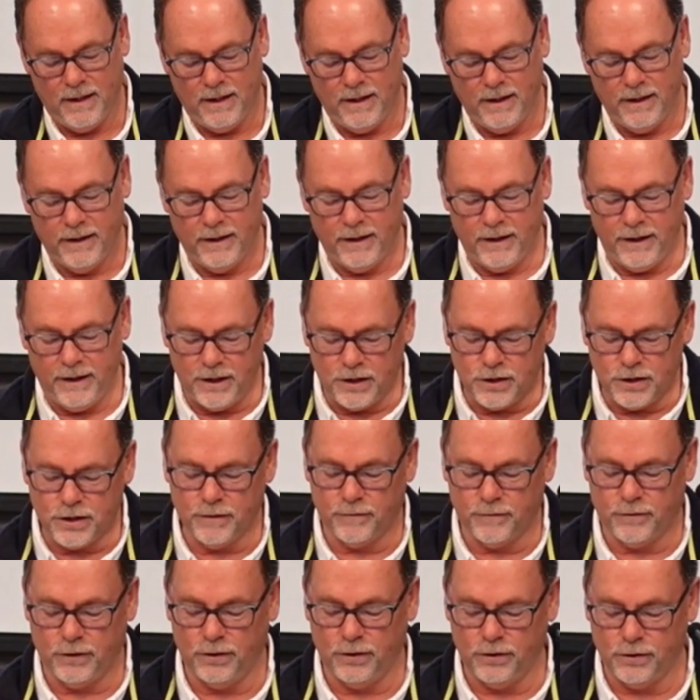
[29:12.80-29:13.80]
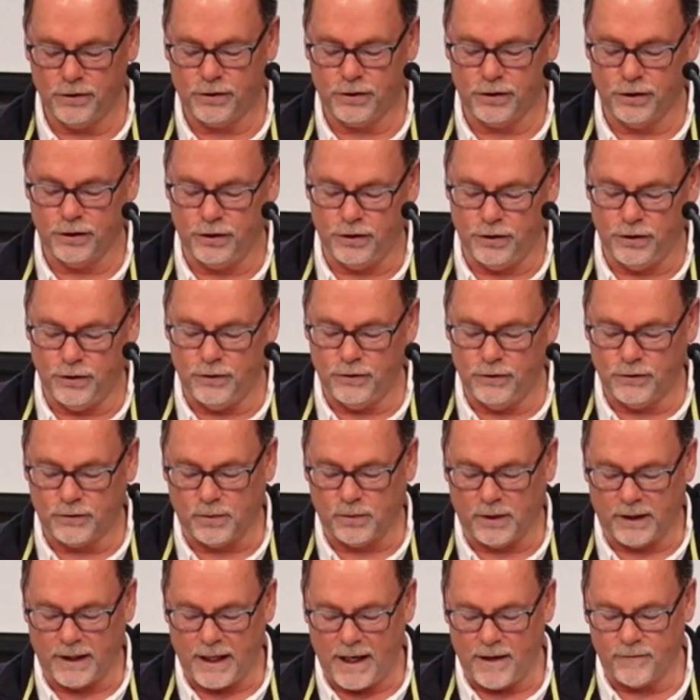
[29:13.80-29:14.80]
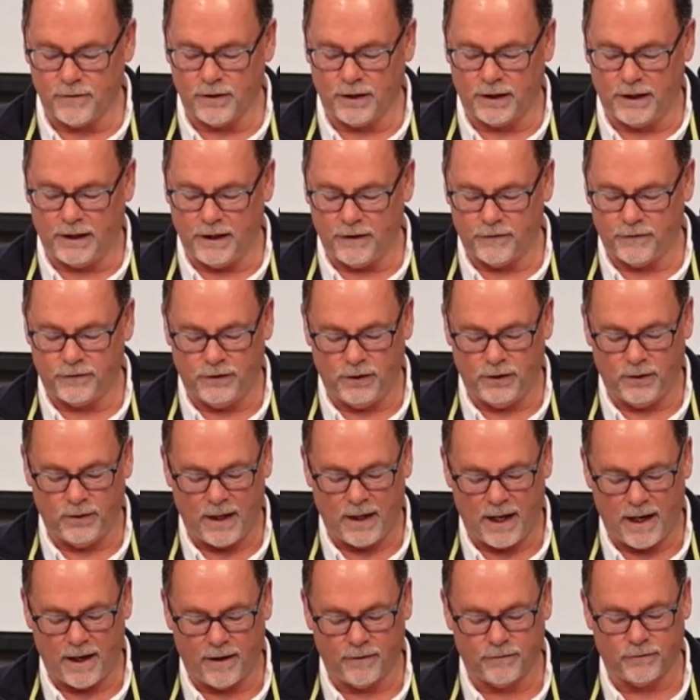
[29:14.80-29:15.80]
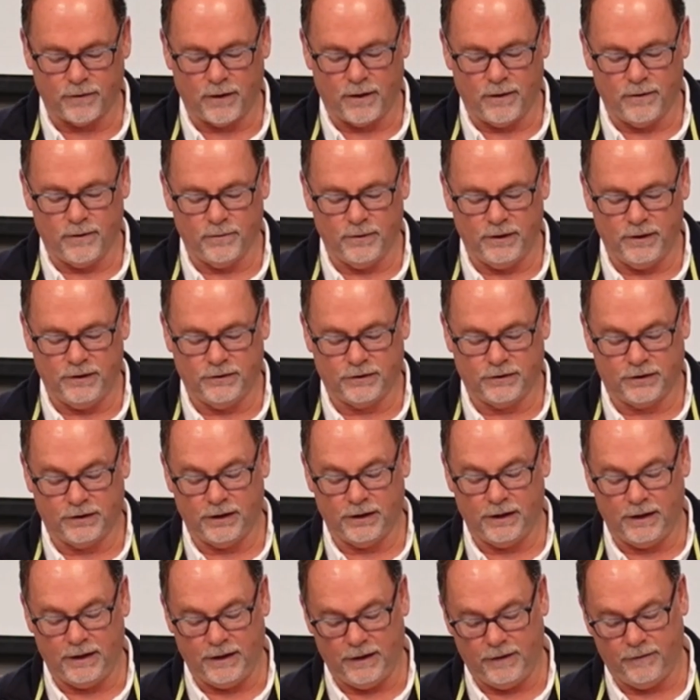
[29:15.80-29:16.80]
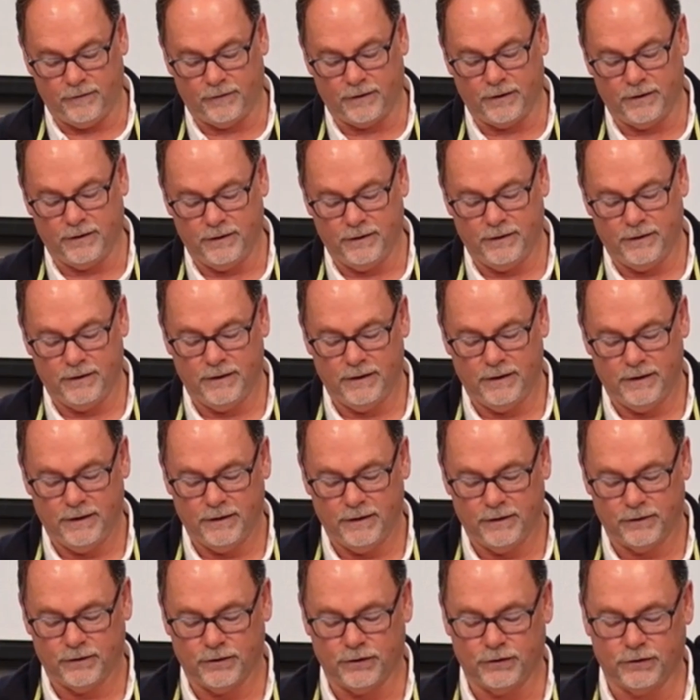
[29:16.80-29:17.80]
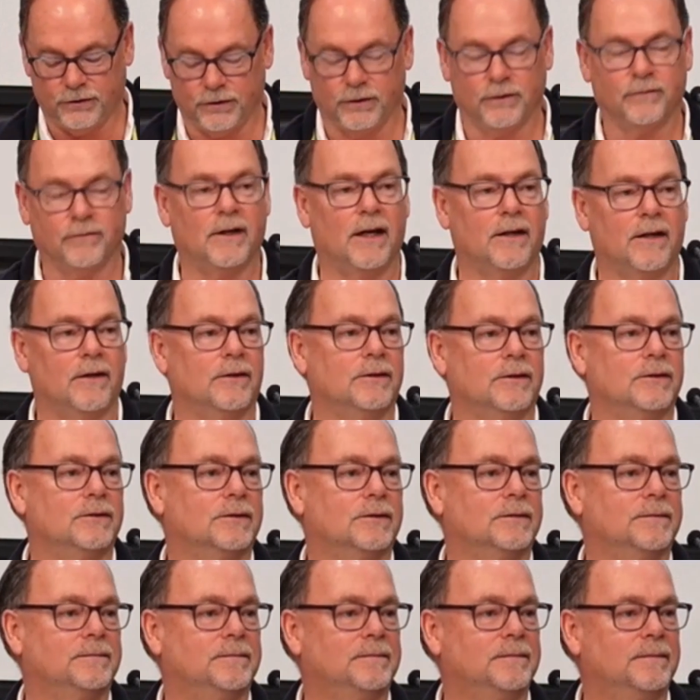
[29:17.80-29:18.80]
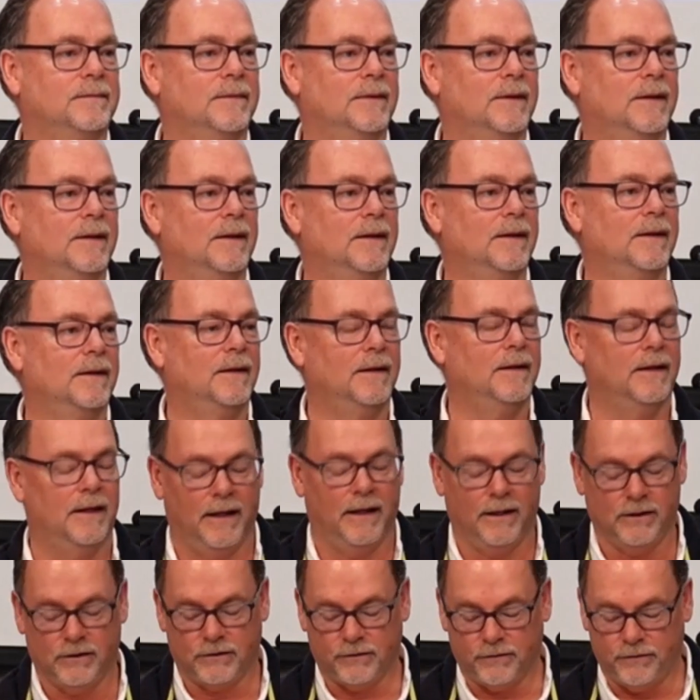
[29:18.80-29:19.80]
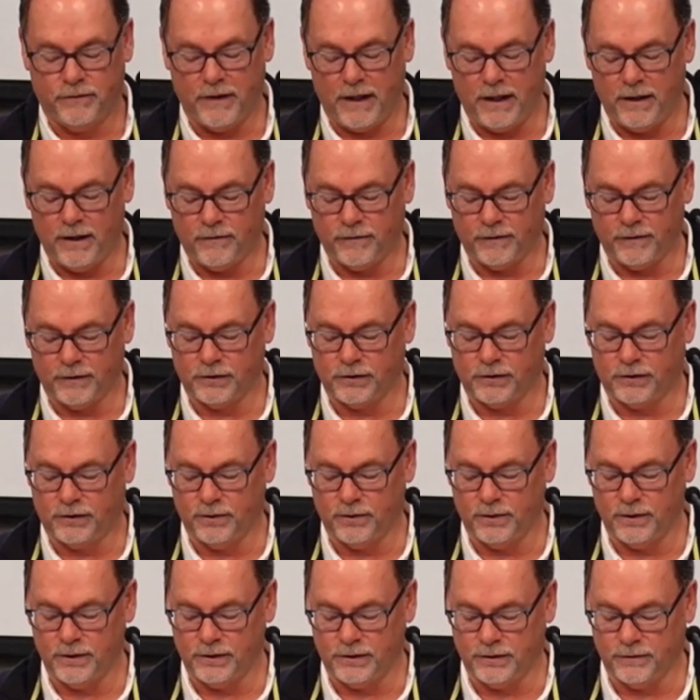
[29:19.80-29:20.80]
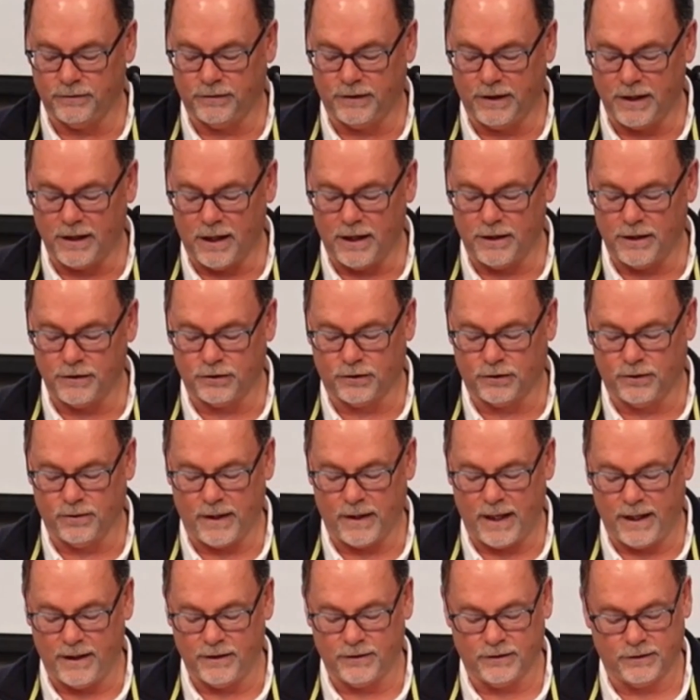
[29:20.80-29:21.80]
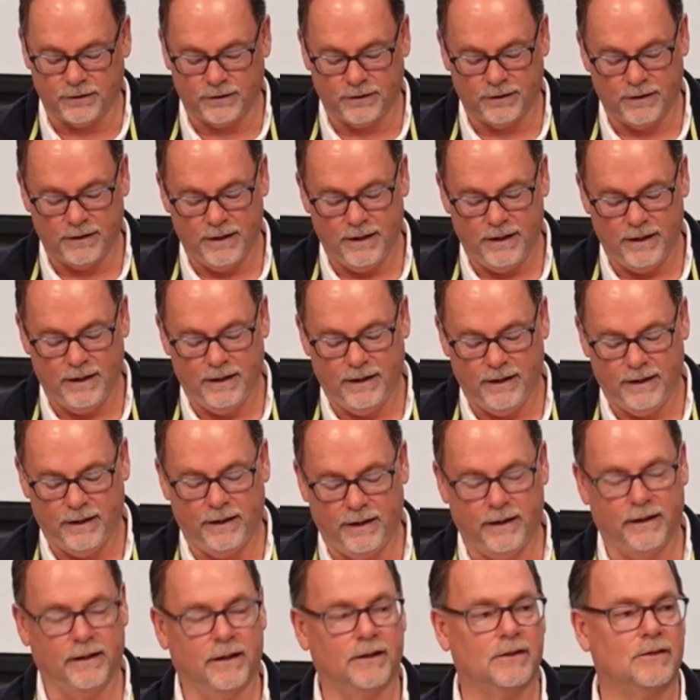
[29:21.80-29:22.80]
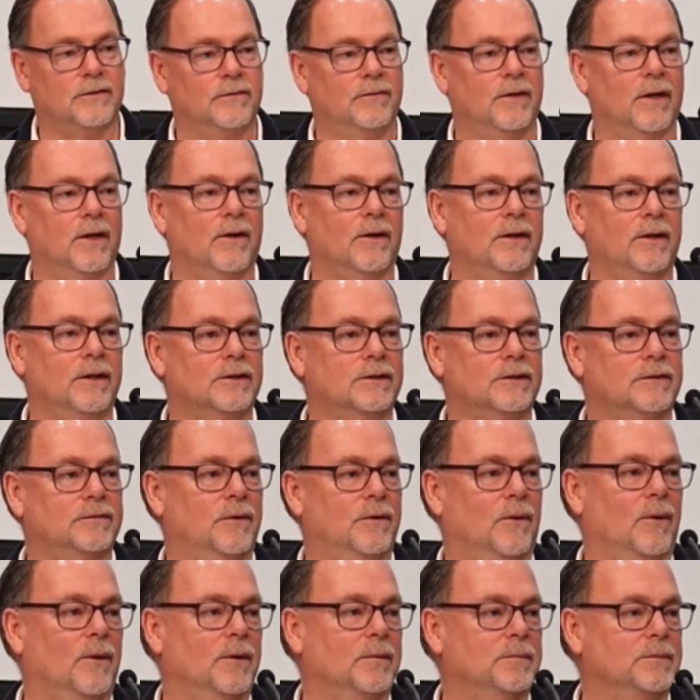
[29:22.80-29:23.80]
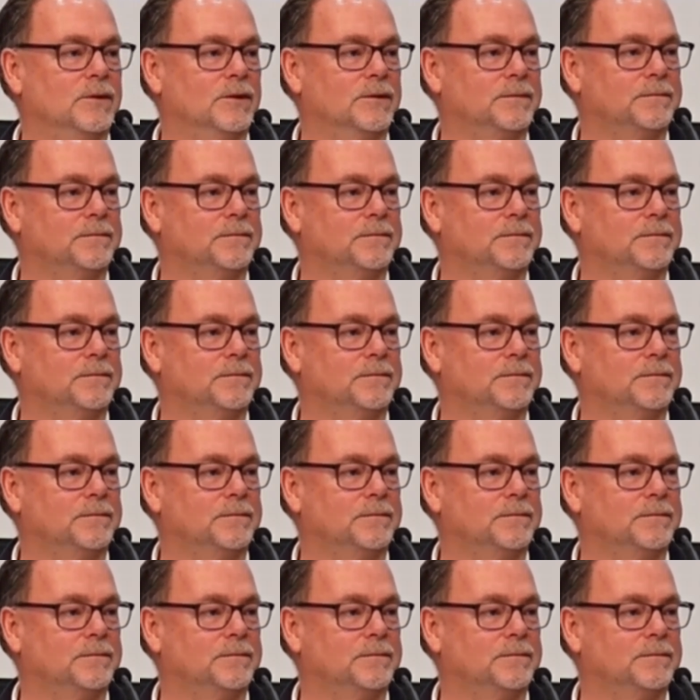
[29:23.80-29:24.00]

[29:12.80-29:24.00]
Each of you should use whatever gift you have received to serve others as faithful stewards of God's grace in its various forms.